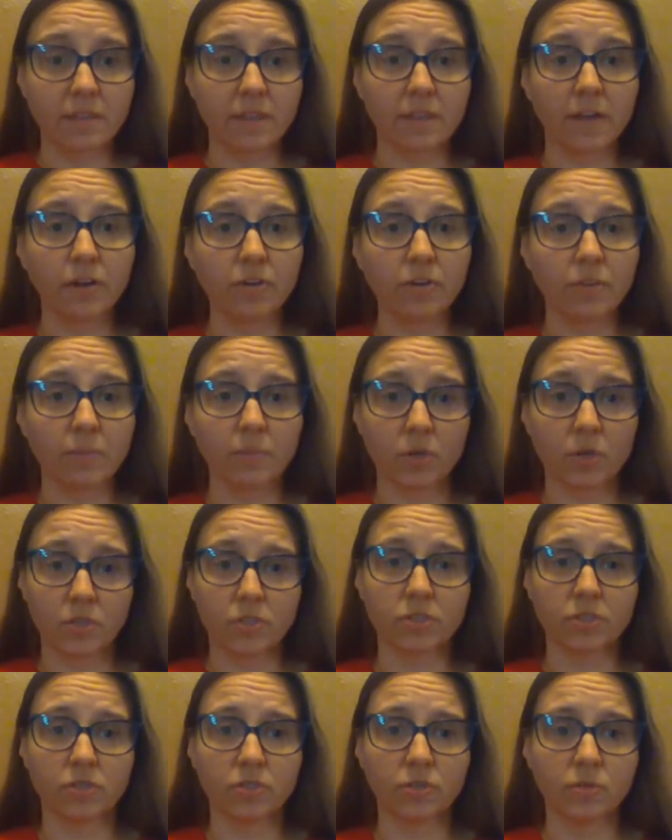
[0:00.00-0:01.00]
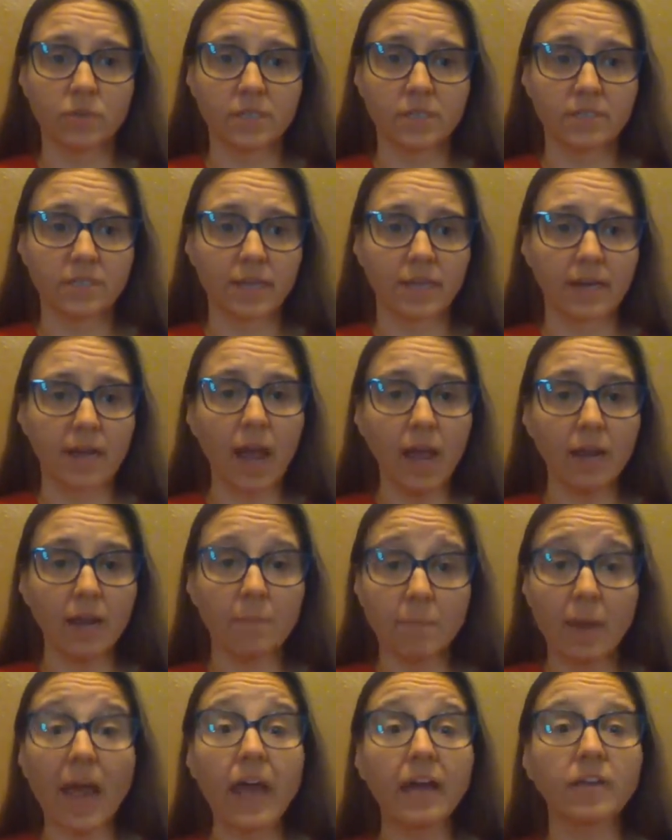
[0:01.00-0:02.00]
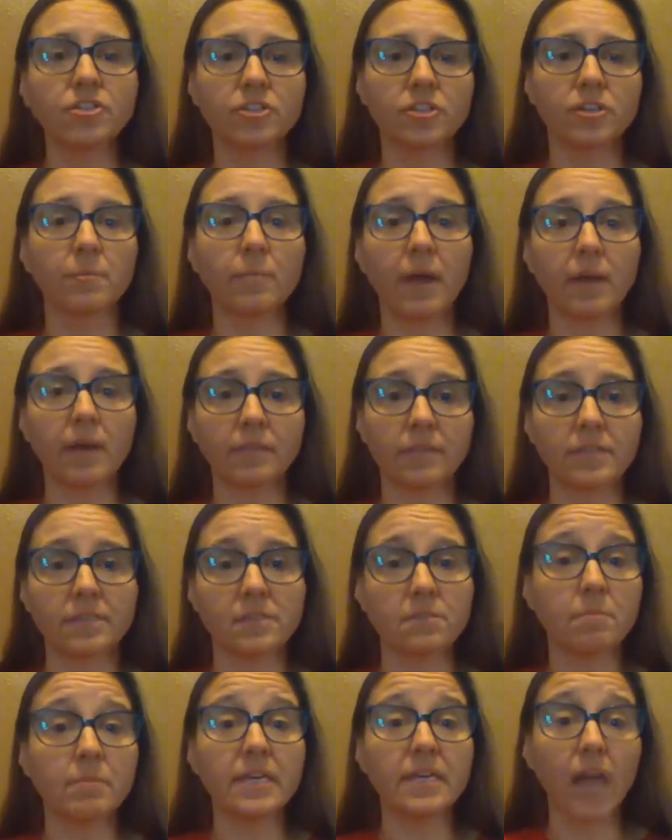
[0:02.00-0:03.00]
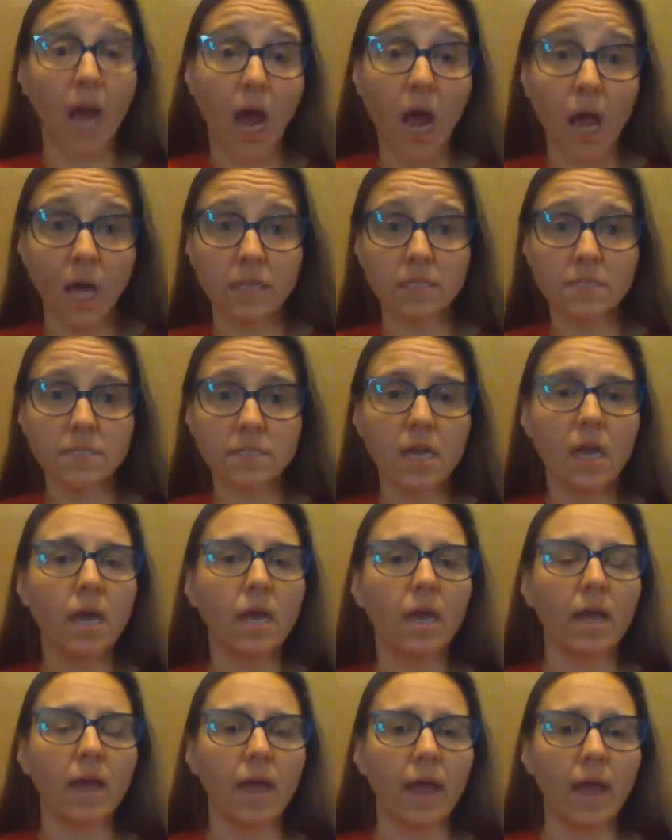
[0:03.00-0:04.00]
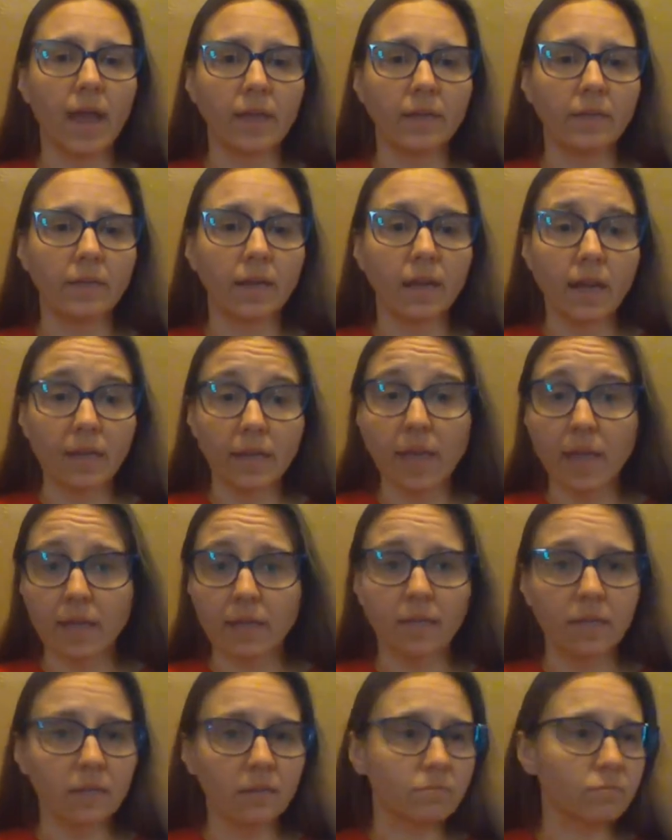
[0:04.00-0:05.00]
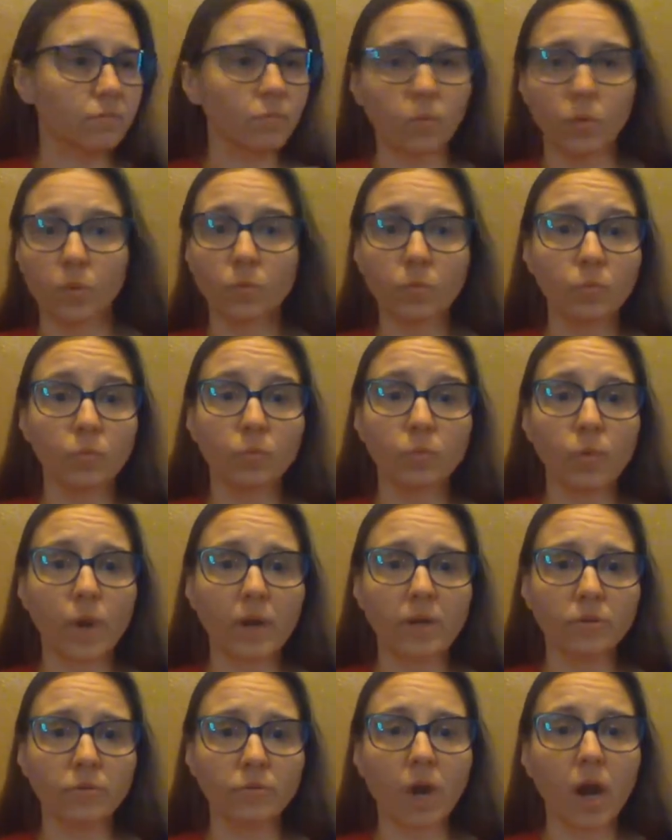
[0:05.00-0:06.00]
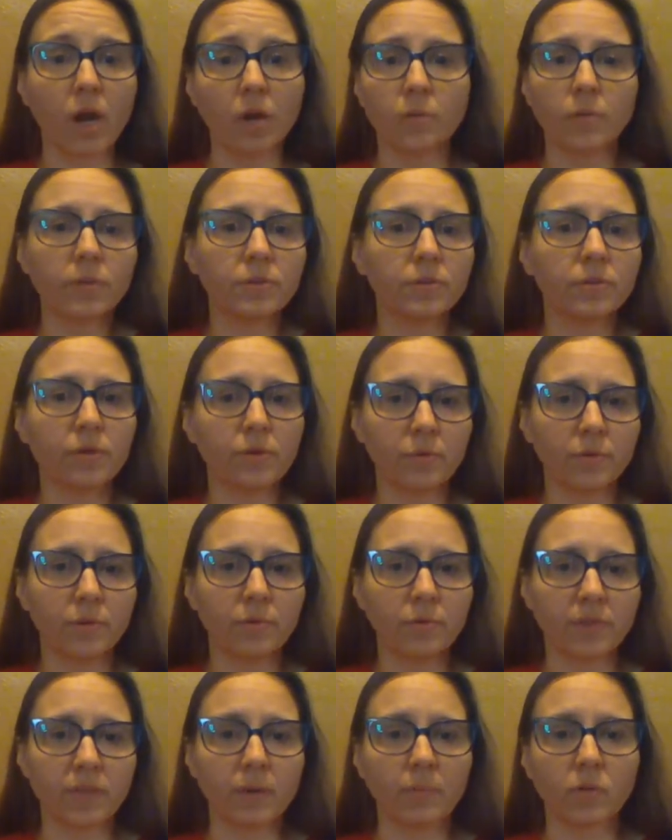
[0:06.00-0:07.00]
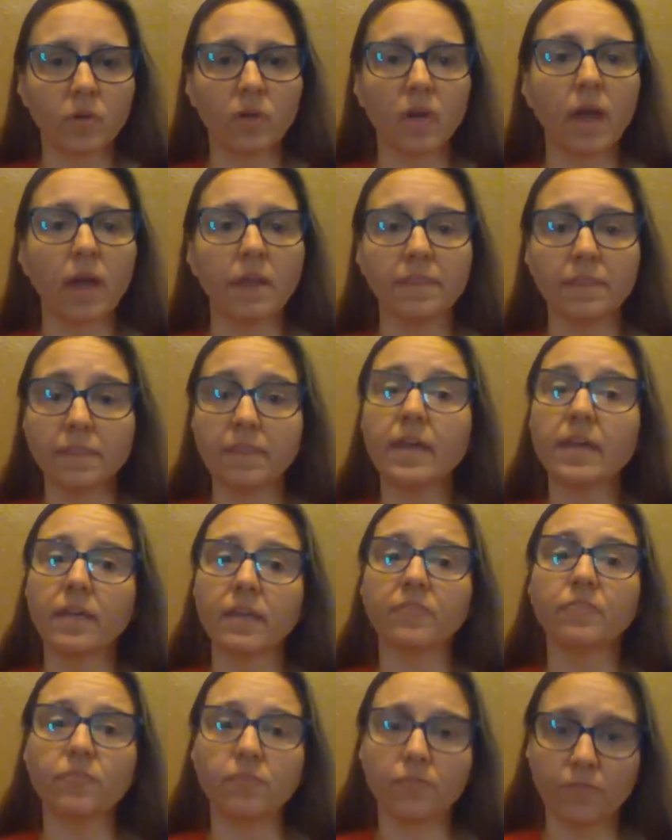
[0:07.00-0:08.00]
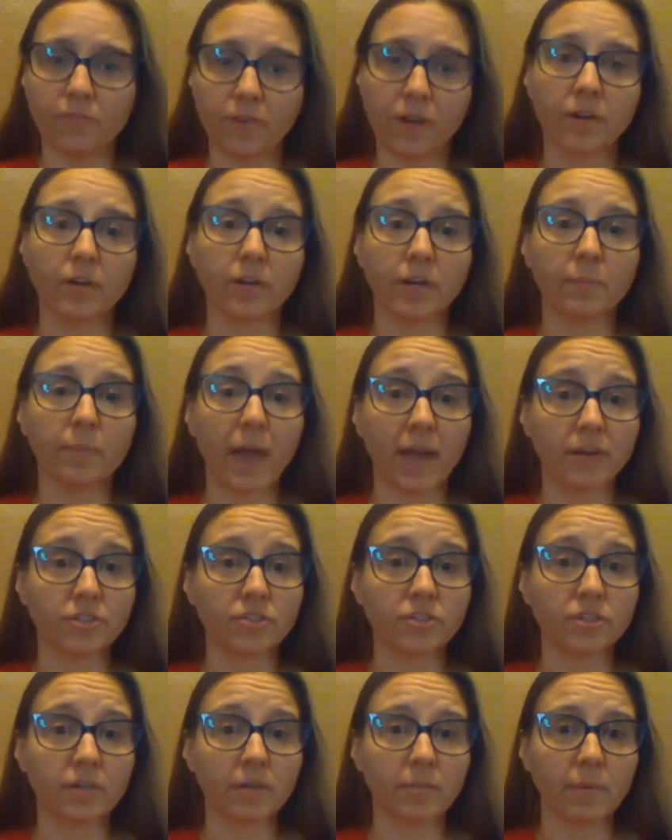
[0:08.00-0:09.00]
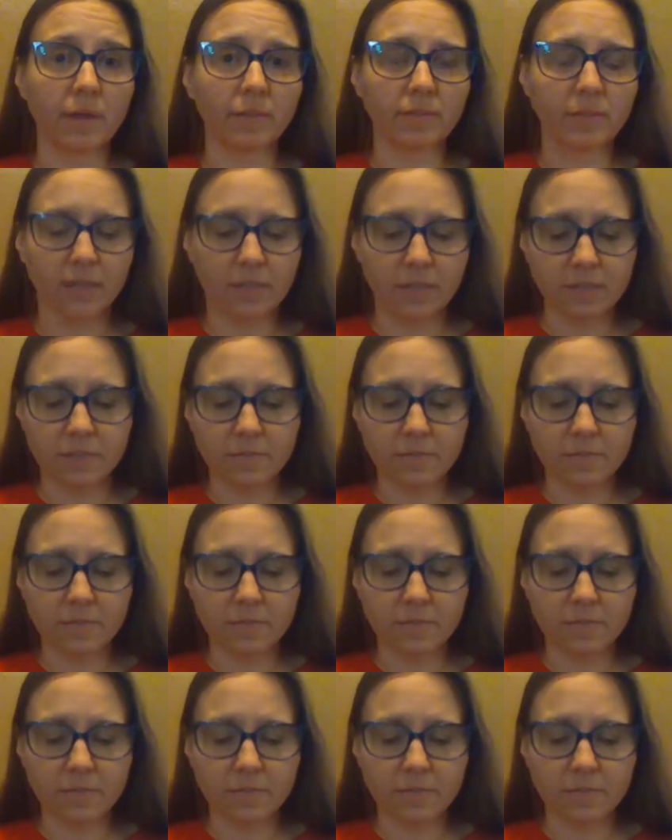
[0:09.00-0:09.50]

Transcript: They are the person who is like, I am passionate about this because. And again, right or wrong, whether you agree with them or not, they get very passionate about things.